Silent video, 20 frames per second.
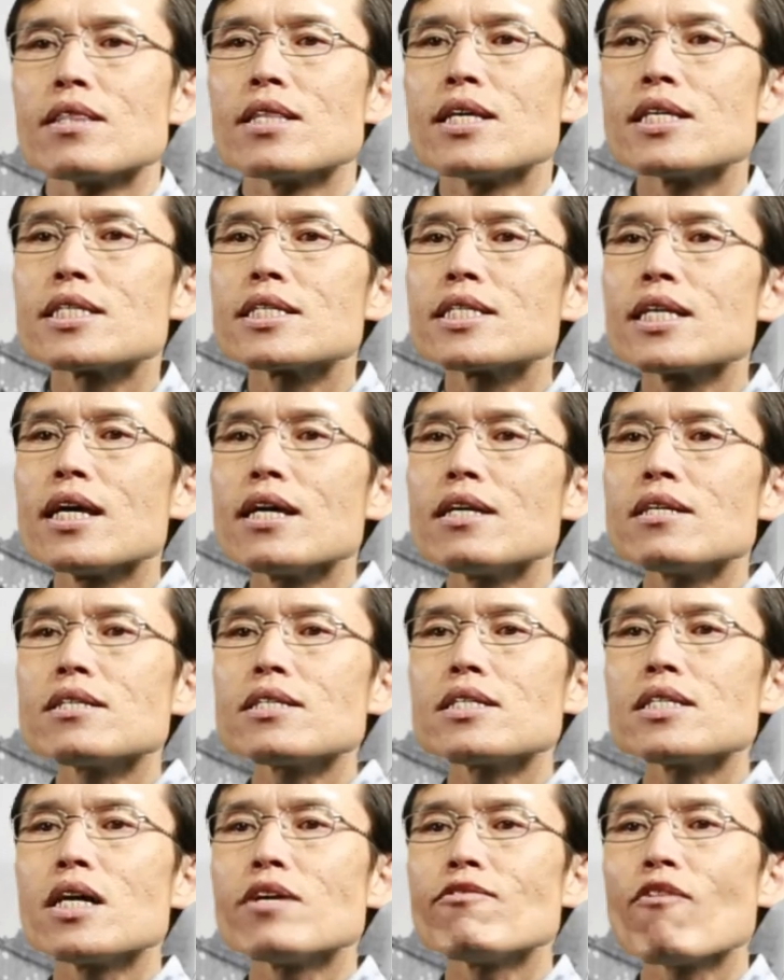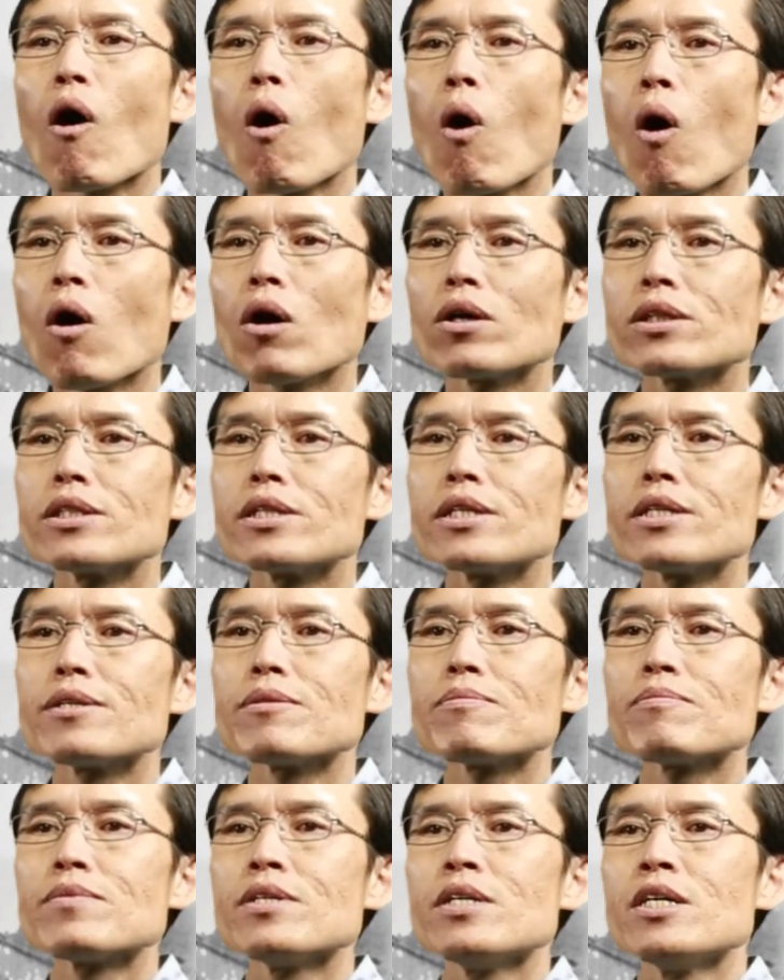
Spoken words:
The sense of order